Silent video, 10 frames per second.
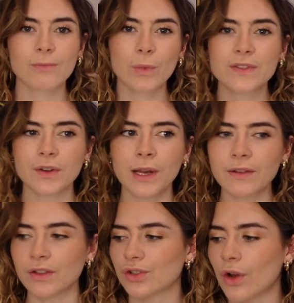We've sold out
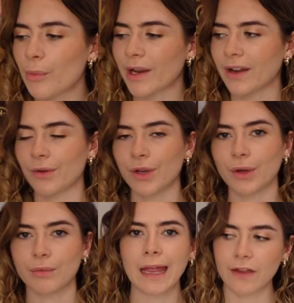in the shop, but I don't
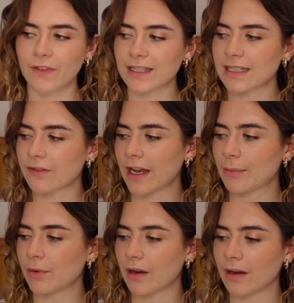know if it's still
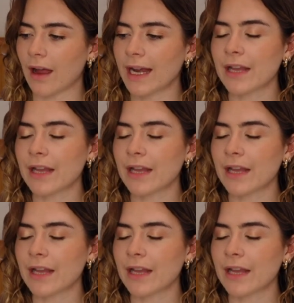available online.